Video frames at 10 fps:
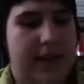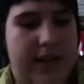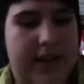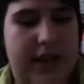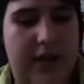
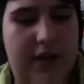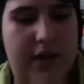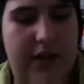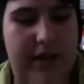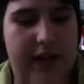Here's another
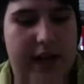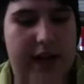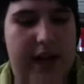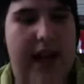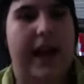DVD
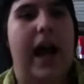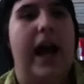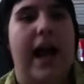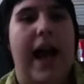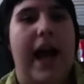that
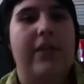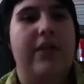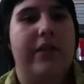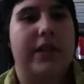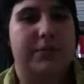I have.
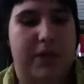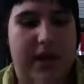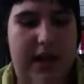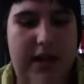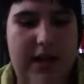It's
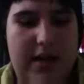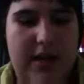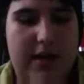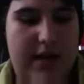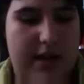pretty good.
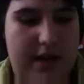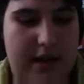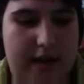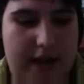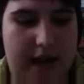
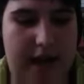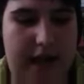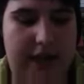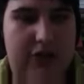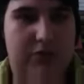
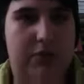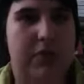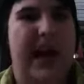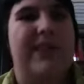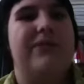And it's
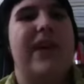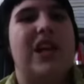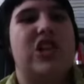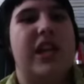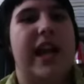I
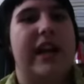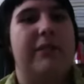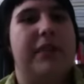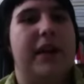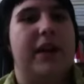mentioned that
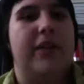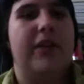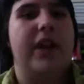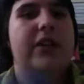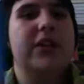in my other
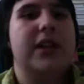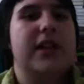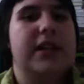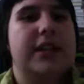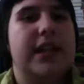videos.
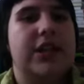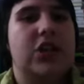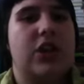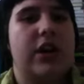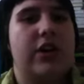So Ice
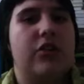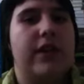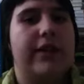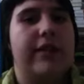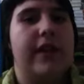Age Continental
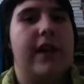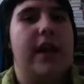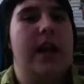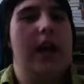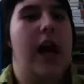Drift
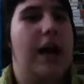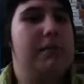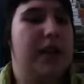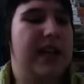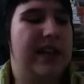
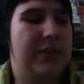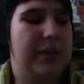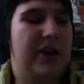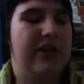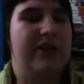
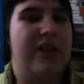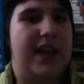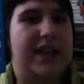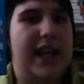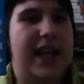unbelievable,
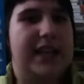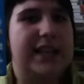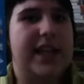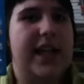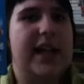
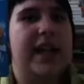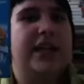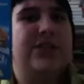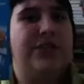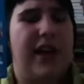fantastic,
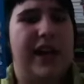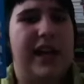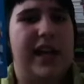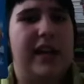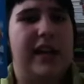it's
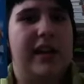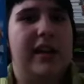funny.